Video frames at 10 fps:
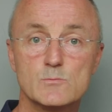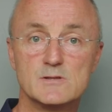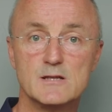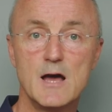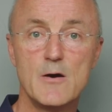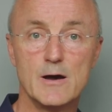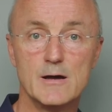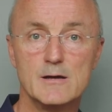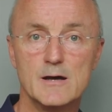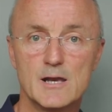was lower
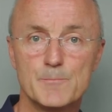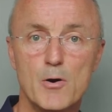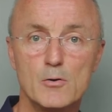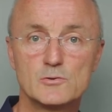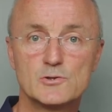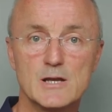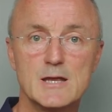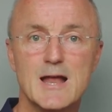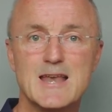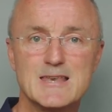at a
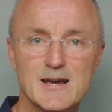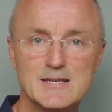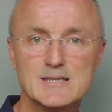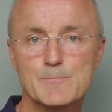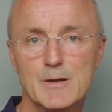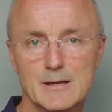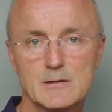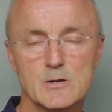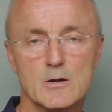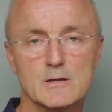paltry $90
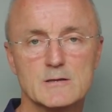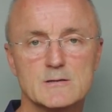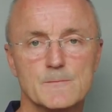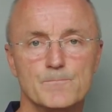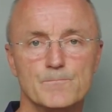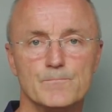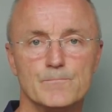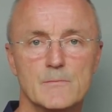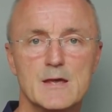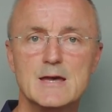billion.
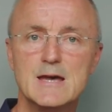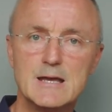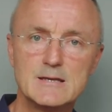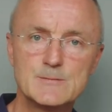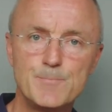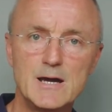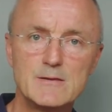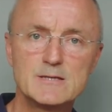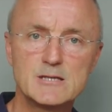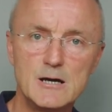Despite
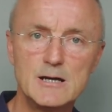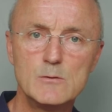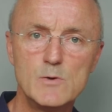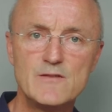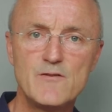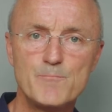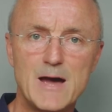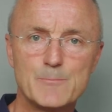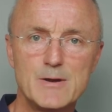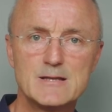this tidal wave of
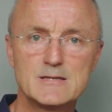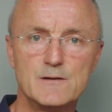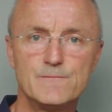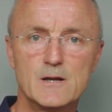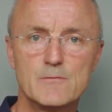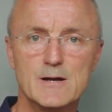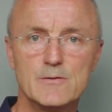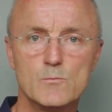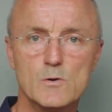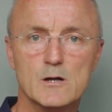back pain suffering
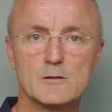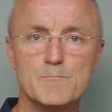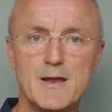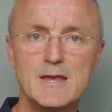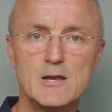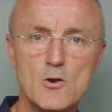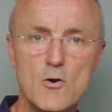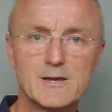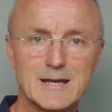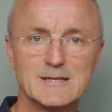around the world, many are
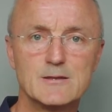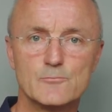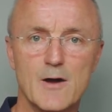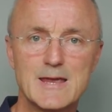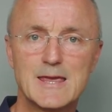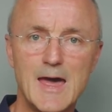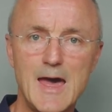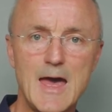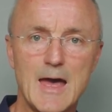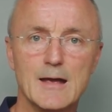not getting the right
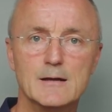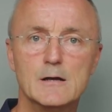care.